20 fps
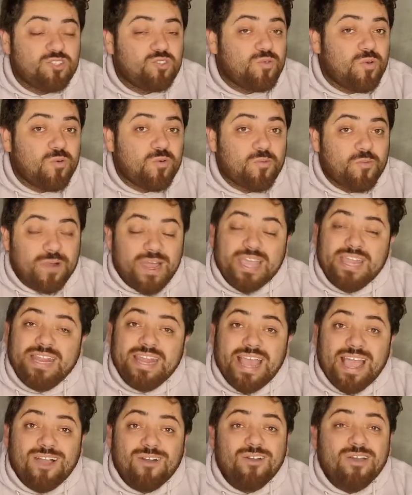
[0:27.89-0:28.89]
Do it right
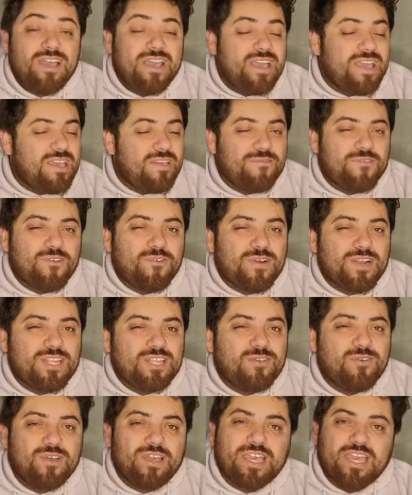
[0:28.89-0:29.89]
now if you are
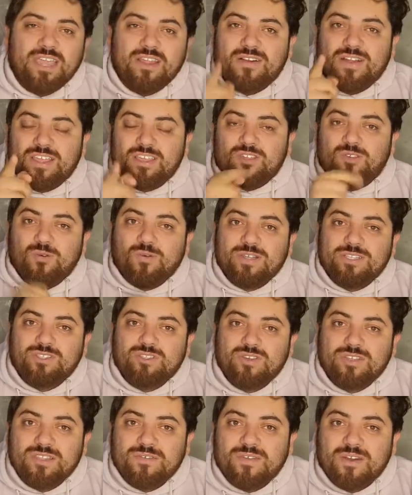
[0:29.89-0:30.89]
new here and you want to
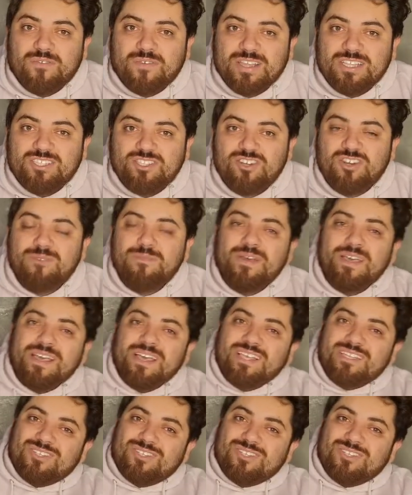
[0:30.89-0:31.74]
join the Very Troop.